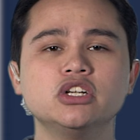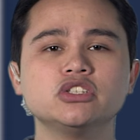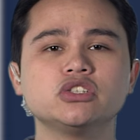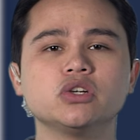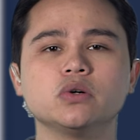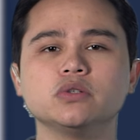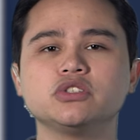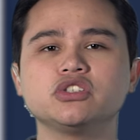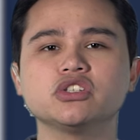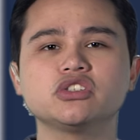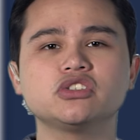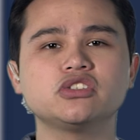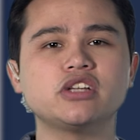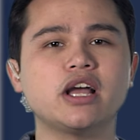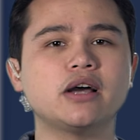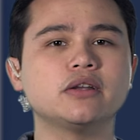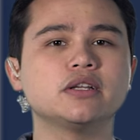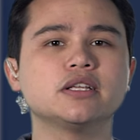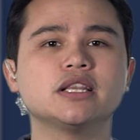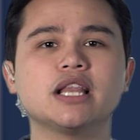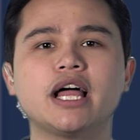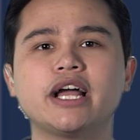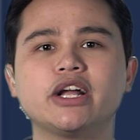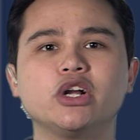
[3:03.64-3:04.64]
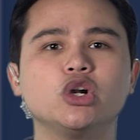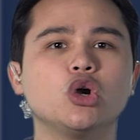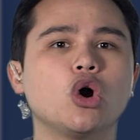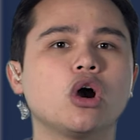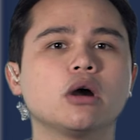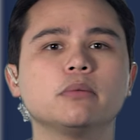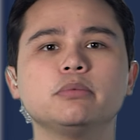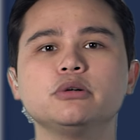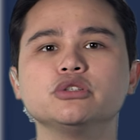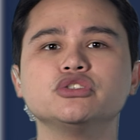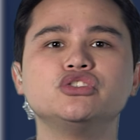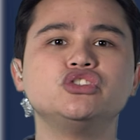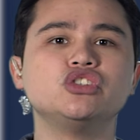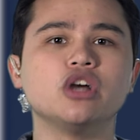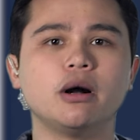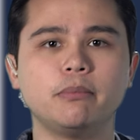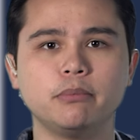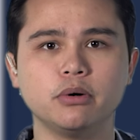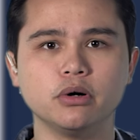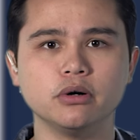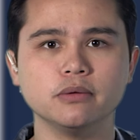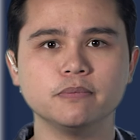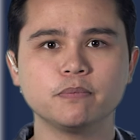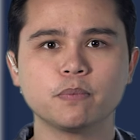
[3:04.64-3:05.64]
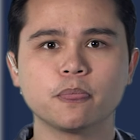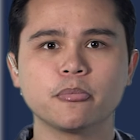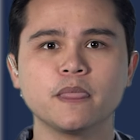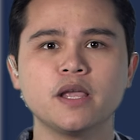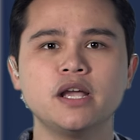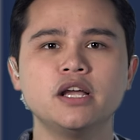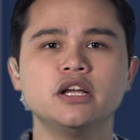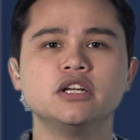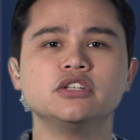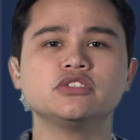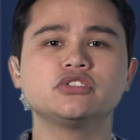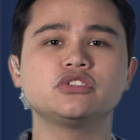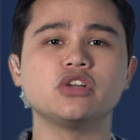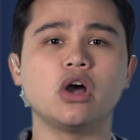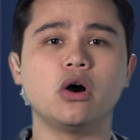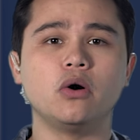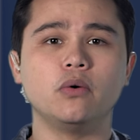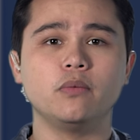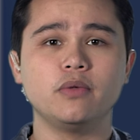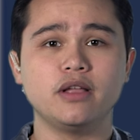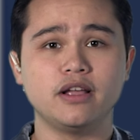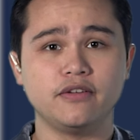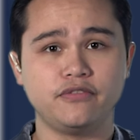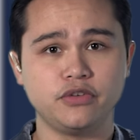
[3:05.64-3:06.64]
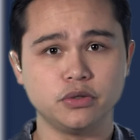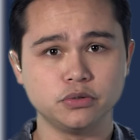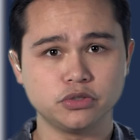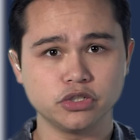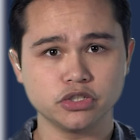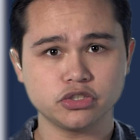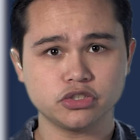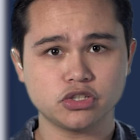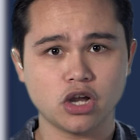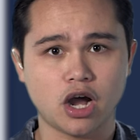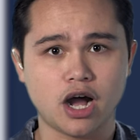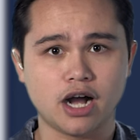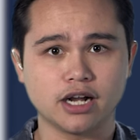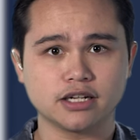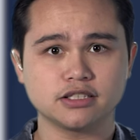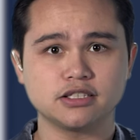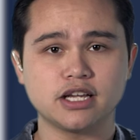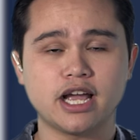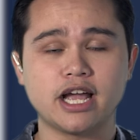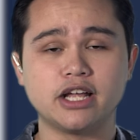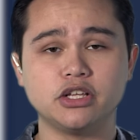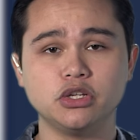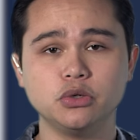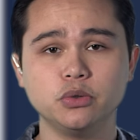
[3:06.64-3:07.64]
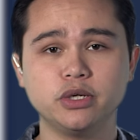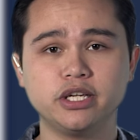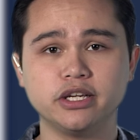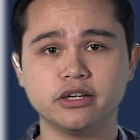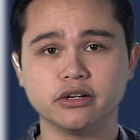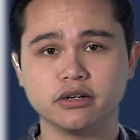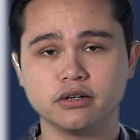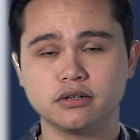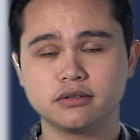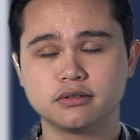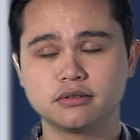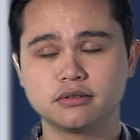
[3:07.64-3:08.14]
So it just sounded like garbled jumble. So if you just talked and you hear